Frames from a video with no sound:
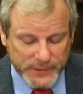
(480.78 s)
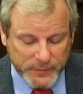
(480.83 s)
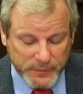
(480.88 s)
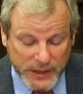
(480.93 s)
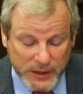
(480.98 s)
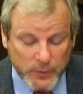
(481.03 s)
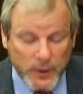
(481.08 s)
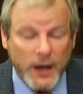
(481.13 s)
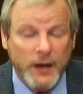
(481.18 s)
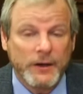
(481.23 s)

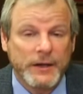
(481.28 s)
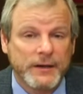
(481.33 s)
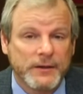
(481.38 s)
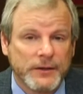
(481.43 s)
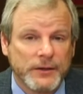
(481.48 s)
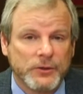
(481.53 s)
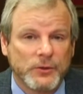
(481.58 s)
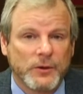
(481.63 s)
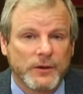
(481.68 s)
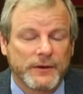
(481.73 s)
Meanwhile, here
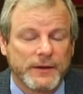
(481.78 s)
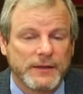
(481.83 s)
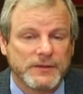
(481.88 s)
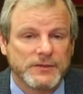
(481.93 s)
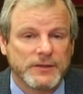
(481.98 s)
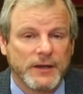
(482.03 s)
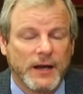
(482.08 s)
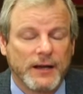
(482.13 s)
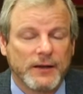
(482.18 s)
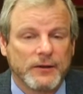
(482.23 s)
in York,
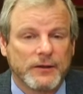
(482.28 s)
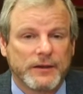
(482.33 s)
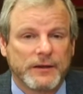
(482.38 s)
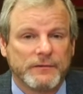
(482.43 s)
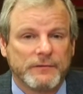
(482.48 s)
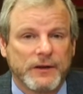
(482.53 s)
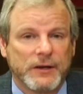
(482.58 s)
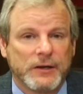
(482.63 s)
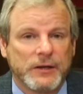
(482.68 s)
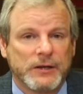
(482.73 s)
things are not
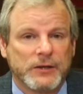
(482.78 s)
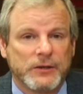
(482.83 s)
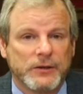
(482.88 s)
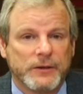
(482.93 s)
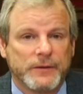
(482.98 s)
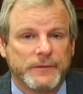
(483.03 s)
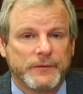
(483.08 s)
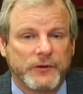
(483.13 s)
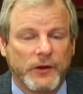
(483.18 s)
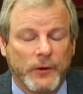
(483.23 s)
looking very
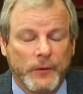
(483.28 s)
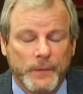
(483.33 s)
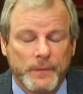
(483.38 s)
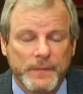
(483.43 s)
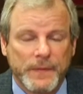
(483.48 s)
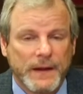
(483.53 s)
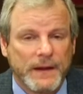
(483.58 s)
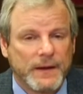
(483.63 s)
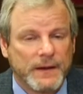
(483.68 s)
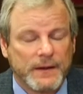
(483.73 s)
good. So
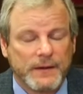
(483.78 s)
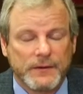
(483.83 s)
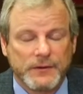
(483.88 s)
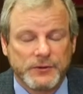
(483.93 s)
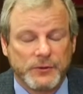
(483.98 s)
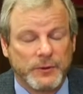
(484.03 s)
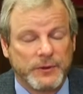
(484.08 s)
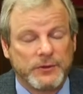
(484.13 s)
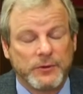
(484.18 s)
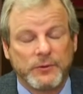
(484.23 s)

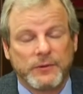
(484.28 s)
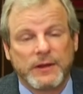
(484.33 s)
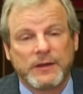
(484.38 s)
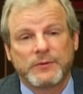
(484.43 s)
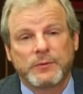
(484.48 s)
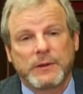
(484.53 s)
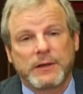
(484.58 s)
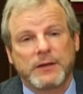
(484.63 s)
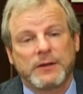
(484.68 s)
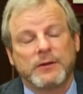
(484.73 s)
there's only two
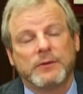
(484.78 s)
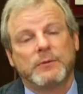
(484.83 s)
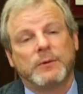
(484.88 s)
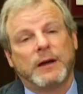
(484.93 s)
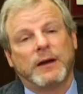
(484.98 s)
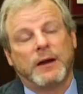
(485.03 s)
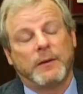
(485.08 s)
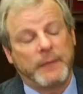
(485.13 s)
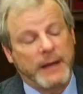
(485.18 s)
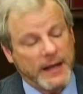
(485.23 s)
things we can do:
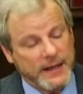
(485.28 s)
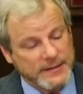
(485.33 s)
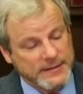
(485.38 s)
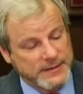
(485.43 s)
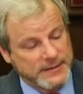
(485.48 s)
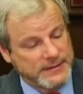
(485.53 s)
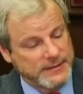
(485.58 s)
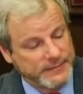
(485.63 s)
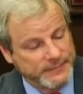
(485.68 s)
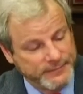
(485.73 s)
wear our
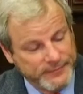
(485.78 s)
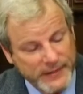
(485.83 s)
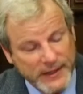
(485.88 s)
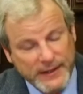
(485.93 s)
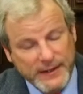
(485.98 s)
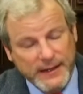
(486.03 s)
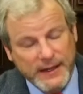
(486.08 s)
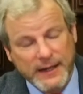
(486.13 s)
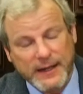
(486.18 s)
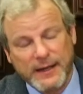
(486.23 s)
masks
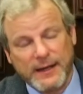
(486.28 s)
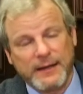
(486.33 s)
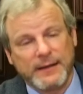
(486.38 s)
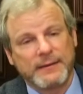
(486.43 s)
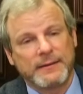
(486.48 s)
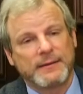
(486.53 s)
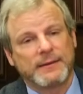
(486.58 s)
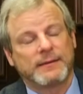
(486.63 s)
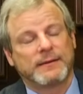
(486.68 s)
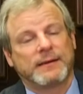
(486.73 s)

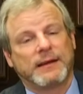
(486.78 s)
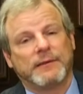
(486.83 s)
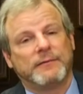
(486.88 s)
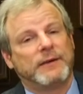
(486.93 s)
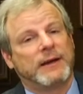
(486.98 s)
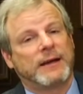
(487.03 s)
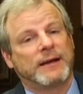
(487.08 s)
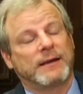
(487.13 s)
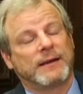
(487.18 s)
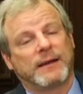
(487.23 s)
and get
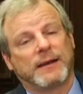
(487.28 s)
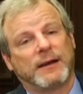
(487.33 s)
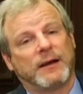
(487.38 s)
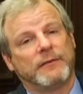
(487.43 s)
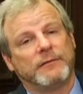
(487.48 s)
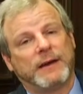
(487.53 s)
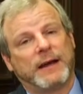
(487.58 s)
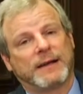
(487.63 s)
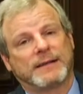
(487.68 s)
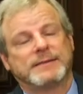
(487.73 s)

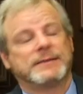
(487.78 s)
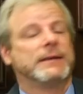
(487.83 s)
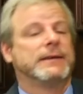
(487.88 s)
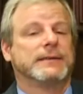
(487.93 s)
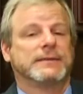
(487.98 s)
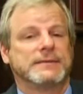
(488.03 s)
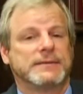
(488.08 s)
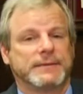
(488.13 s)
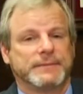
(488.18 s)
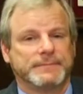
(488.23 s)
our
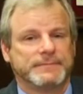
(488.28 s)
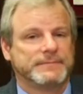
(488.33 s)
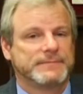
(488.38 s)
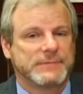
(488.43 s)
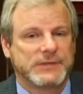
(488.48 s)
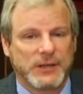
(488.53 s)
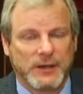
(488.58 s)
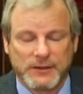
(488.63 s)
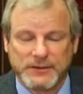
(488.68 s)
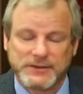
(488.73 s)
vaccines.
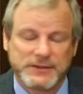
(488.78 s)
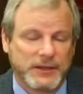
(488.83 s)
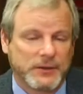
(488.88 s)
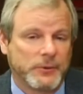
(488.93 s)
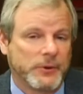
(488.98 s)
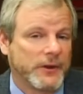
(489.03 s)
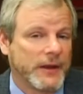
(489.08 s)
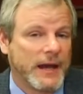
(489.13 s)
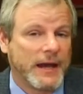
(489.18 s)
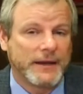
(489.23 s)
So I'll
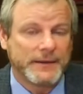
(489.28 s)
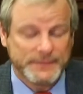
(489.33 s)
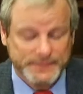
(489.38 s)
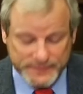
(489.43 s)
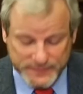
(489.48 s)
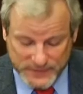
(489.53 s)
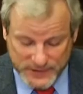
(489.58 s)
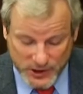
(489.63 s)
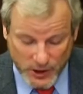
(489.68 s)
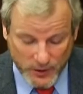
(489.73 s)
stick with that.
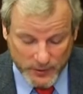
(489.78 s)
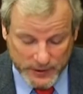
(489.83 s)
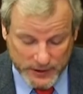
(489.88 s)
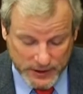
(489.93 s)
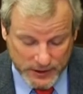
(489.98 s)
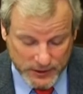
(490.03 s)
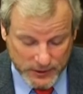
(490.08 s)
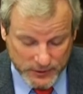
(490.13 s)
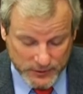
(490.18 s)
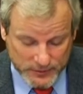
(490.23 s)
It's all we
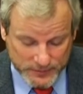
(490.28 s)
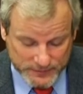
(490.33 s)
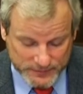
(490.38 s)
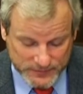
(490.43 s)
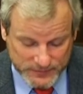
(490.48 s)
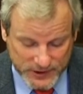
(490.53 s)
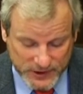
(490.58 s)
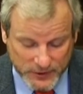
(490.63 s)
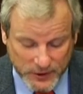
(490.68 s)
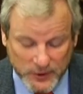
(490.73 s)
can do.
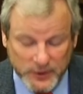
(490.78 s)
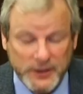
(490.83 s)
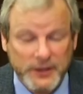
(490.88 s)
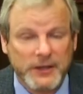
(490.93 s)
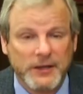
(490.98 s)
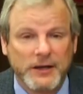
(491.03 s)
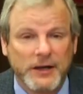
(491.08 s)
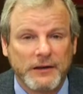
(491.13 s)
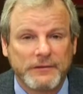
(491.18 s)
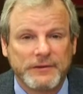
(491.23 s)
You heard
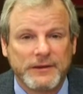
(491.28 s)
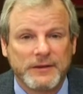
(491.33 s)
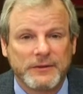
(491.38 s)
it enough.